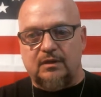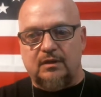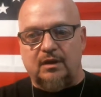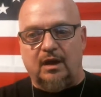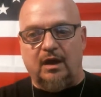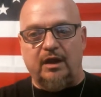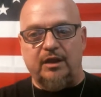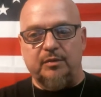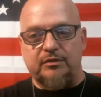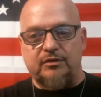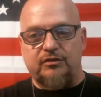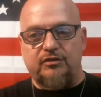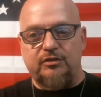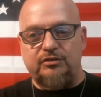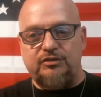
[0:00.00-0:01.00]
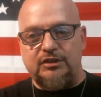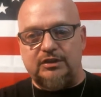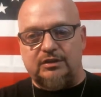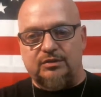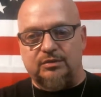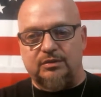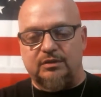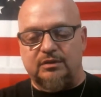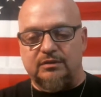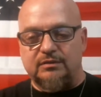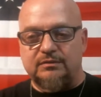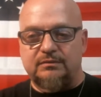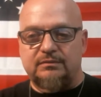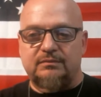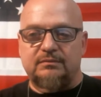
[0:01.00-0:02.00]
oh, you went to sushi, cool.
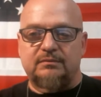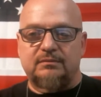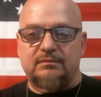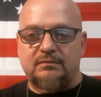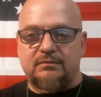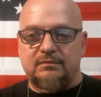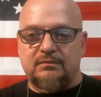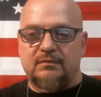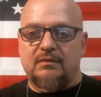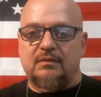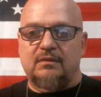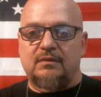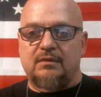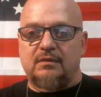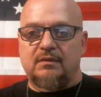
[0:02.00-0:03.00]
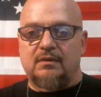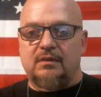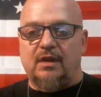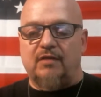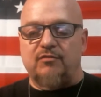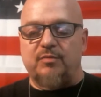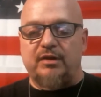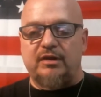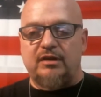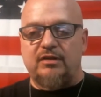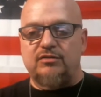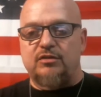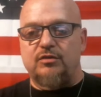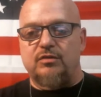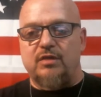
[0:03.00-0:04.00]
Yeah, everybody
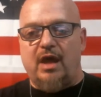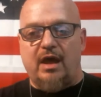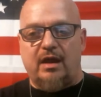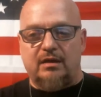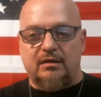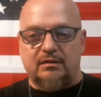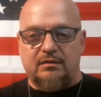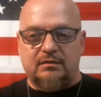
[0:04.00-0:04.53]
needs to do that.